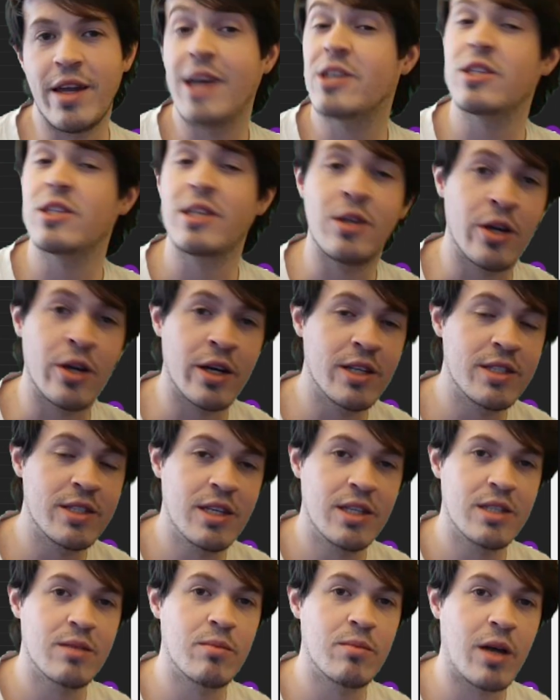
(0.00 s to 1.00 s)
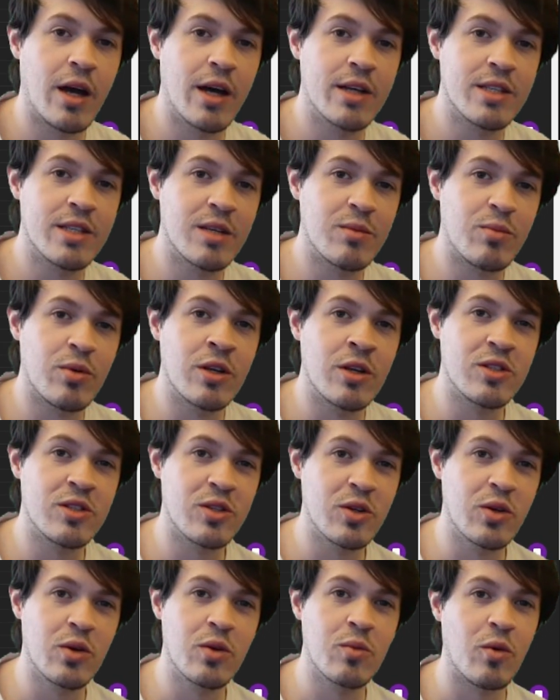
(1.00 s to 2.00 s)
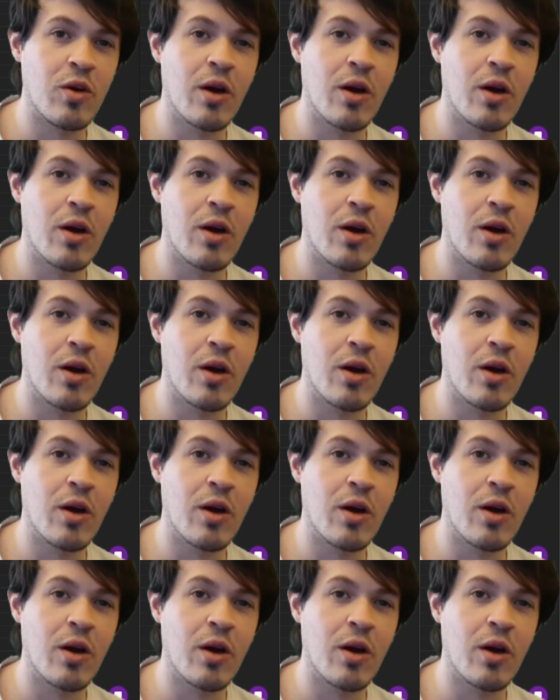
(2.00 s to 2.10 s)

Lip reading: Actually, you're going to see some content pretty soon